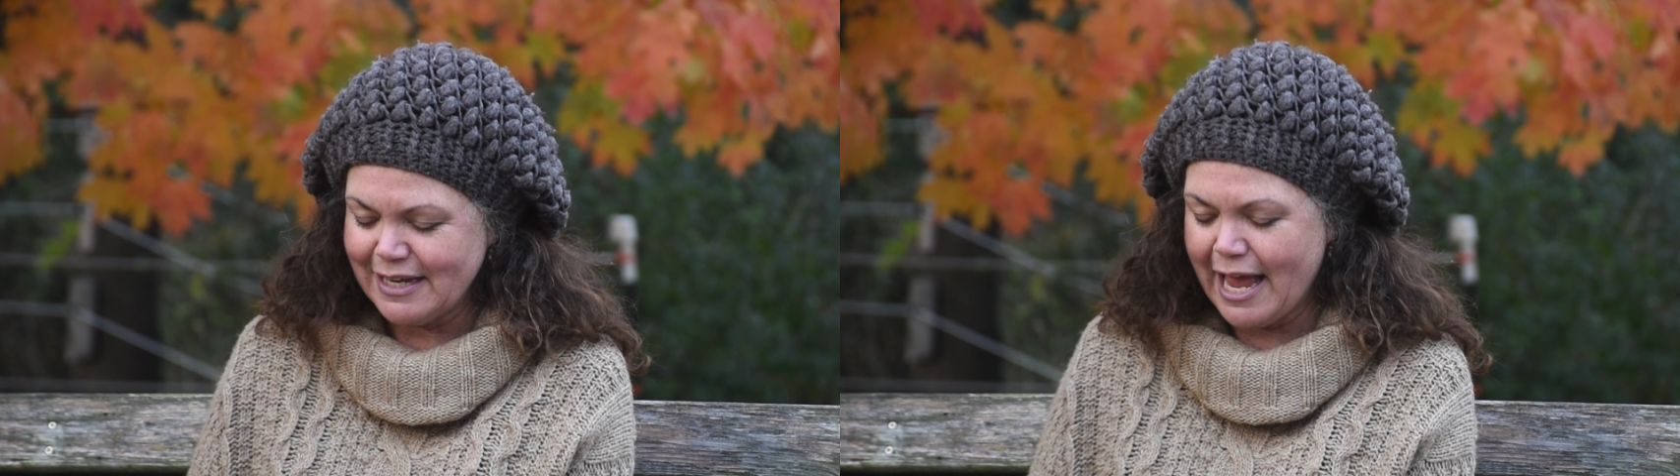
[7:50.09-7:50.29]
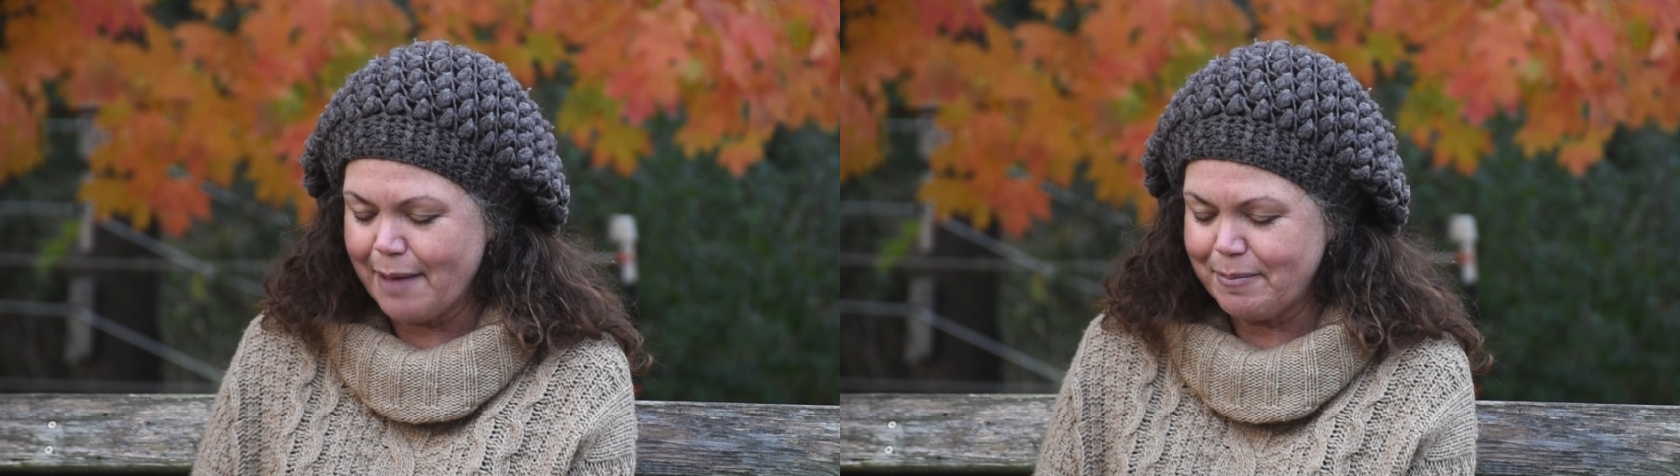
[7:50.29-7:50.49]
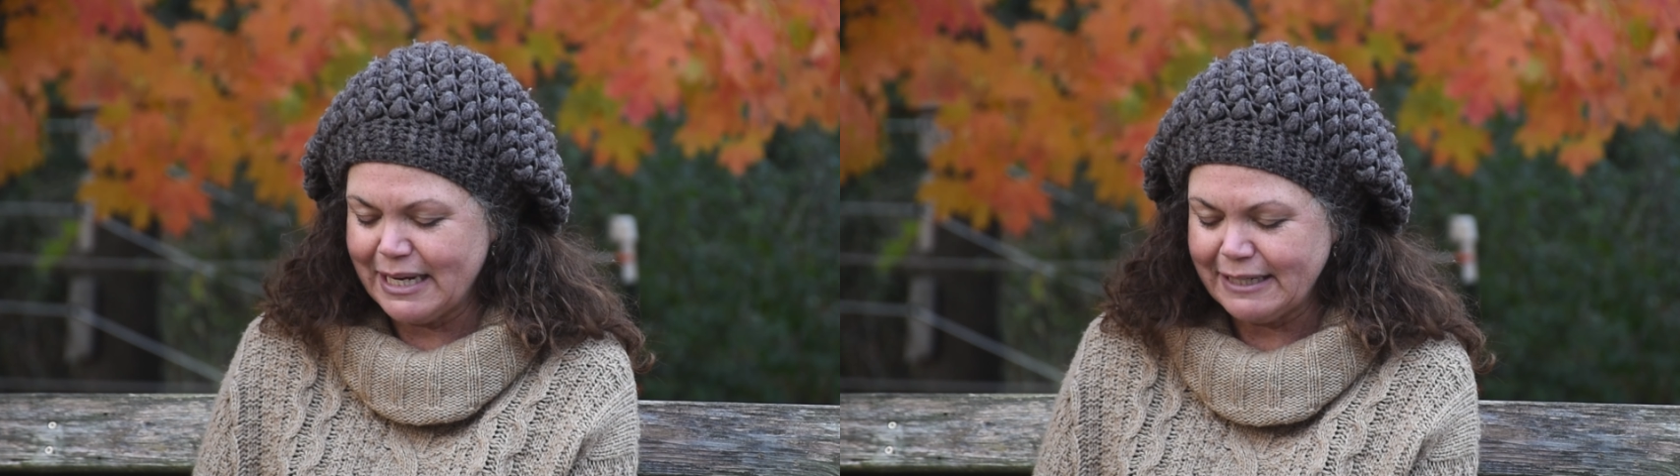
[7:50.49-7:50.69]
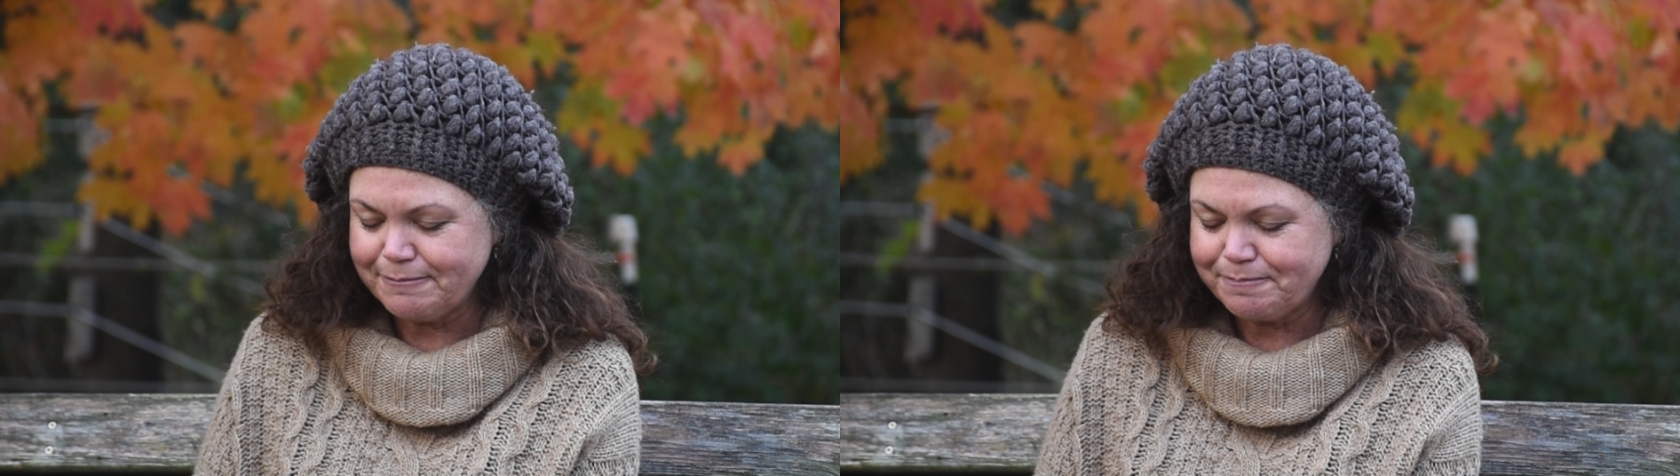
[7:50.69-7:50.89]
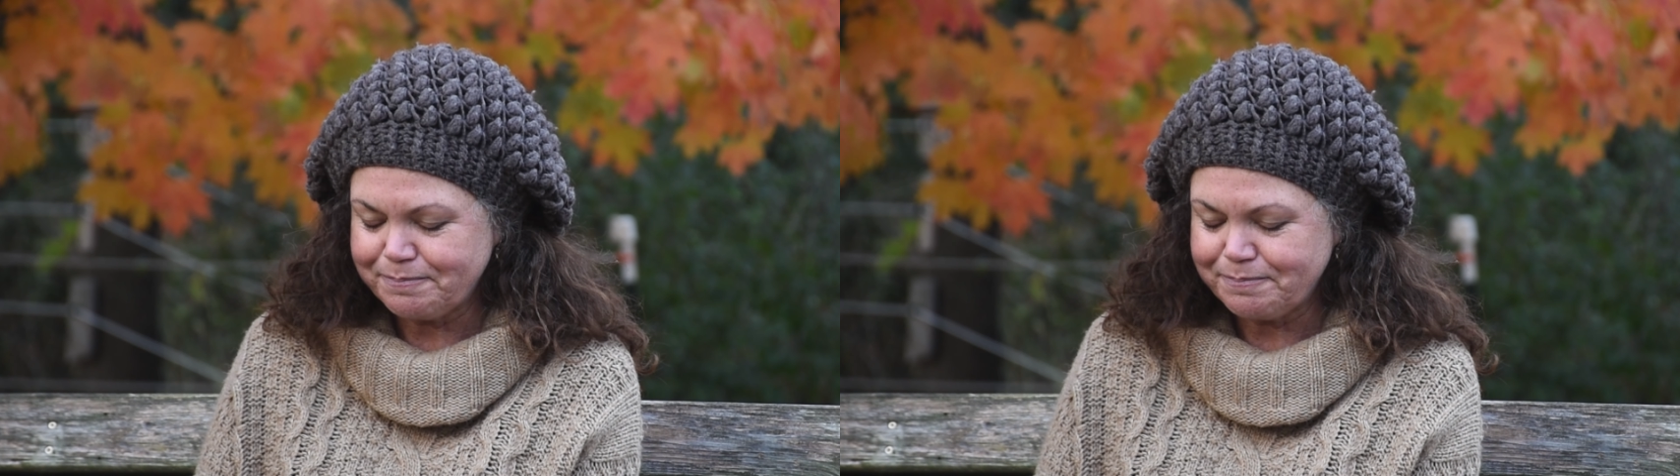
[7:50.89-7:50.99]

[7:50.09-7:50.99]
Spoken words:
happening.